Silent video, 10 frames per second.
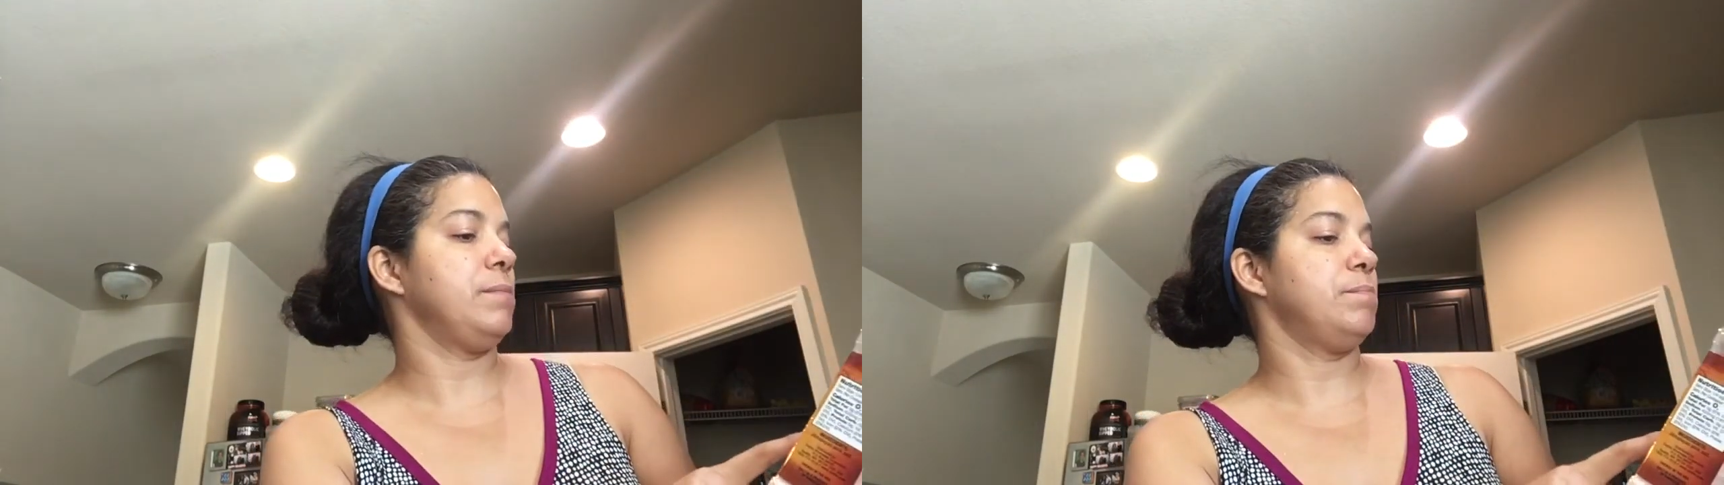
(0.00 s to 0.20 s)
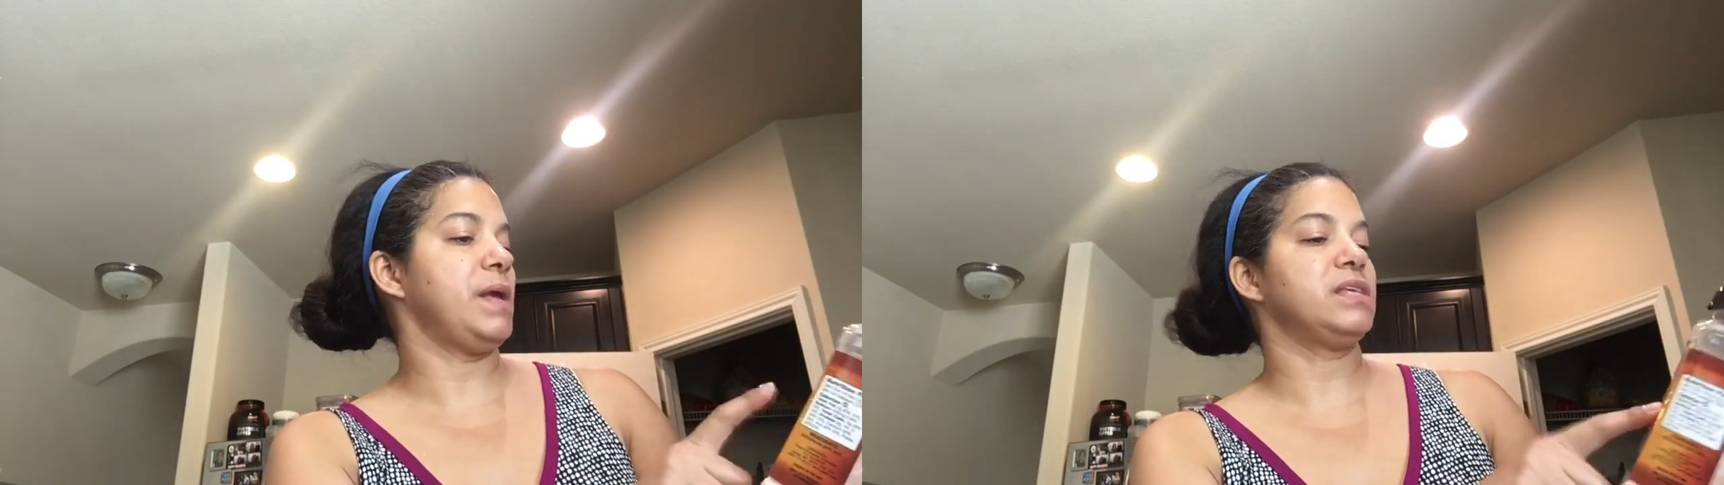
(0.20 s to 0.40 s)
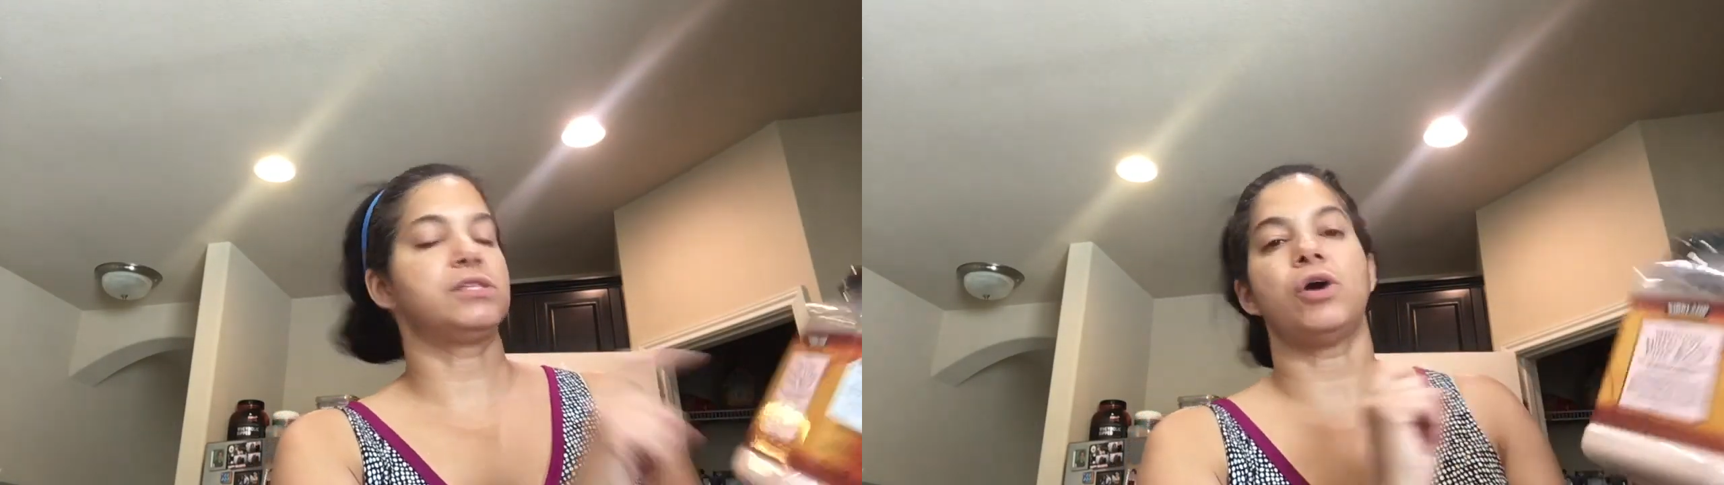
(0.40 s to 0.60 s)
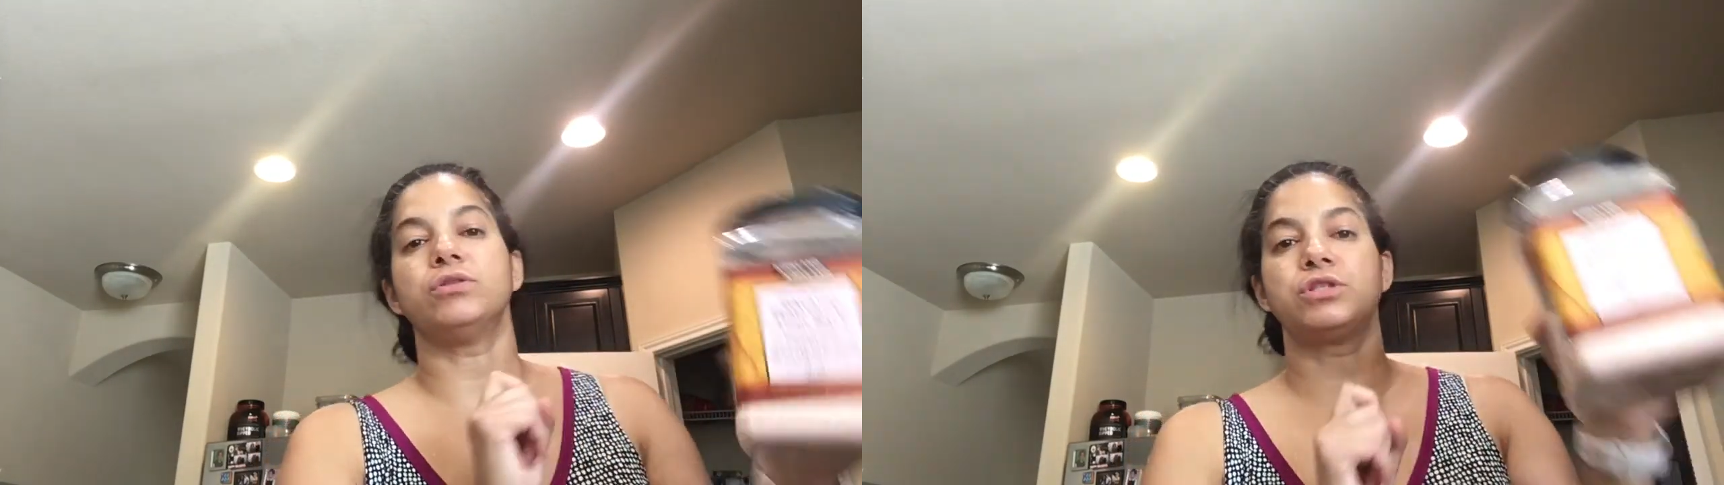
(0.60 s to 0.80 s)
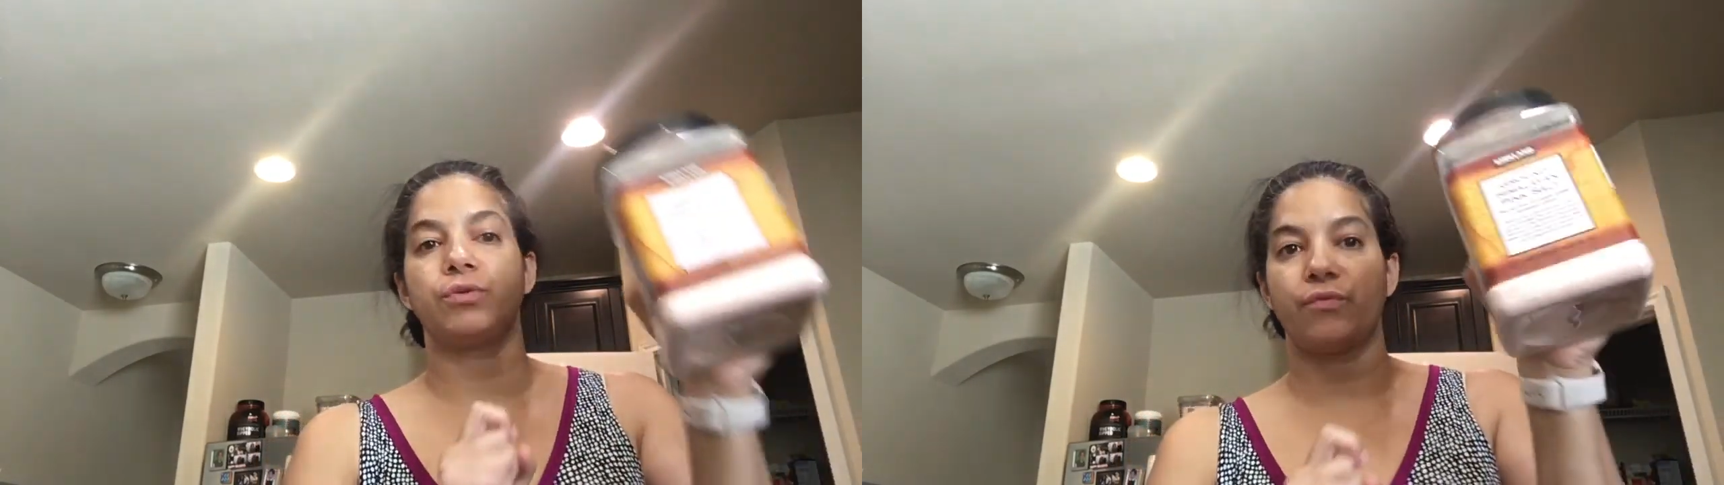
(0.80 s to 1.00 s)
Pink
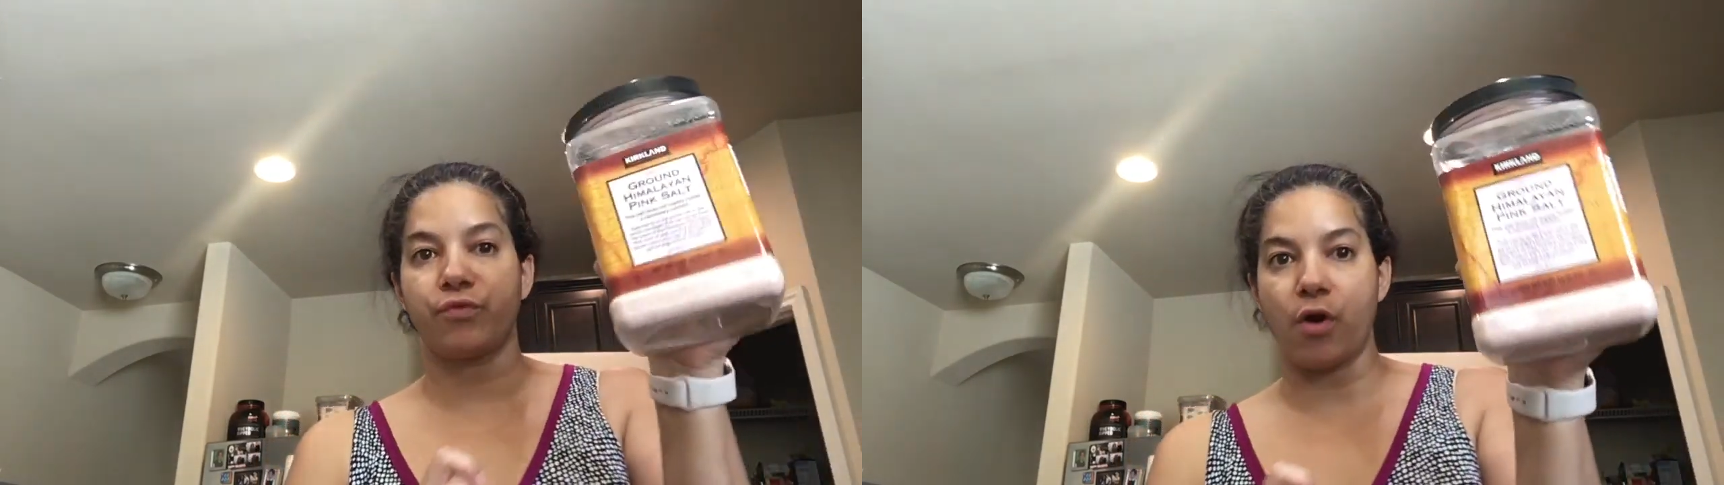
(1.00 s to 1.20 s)
salt from